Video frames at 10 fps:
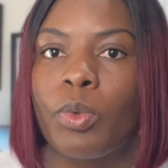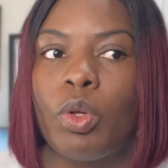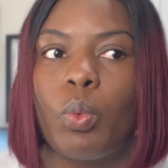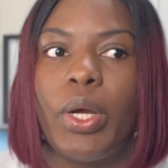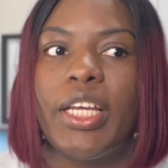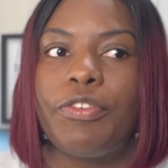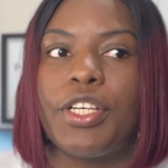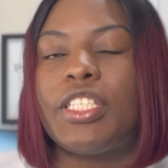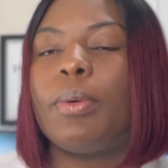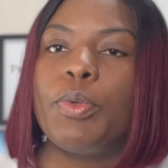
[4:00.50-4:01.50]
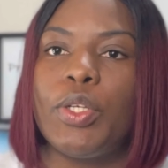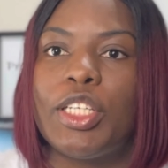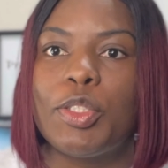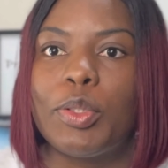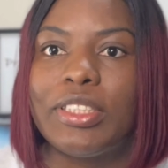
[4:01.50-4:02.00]
where, for example, you
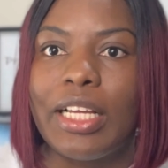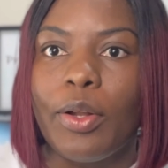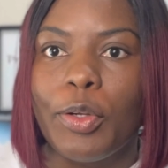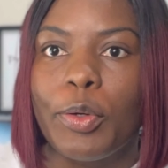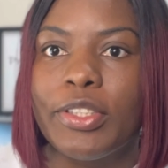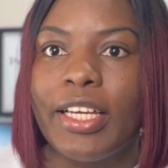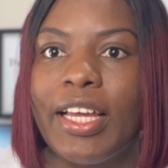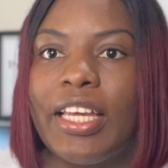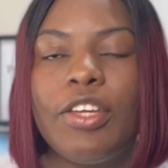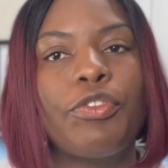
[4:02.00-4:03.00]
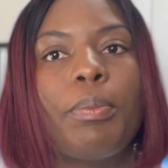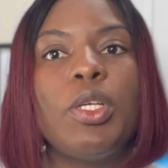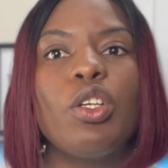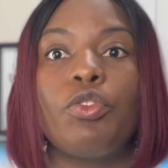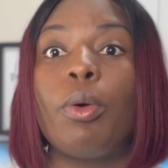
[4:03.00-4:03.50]
need to download
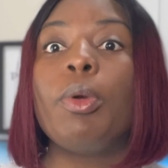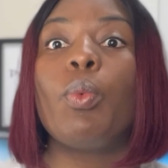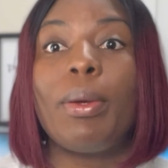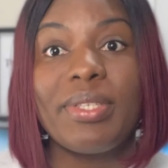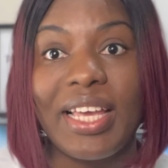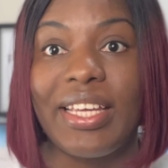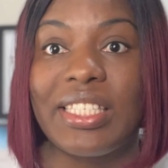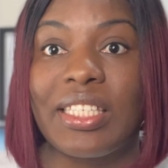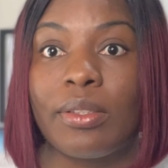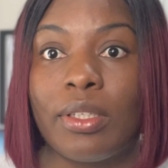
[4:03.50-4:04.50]
information from a website.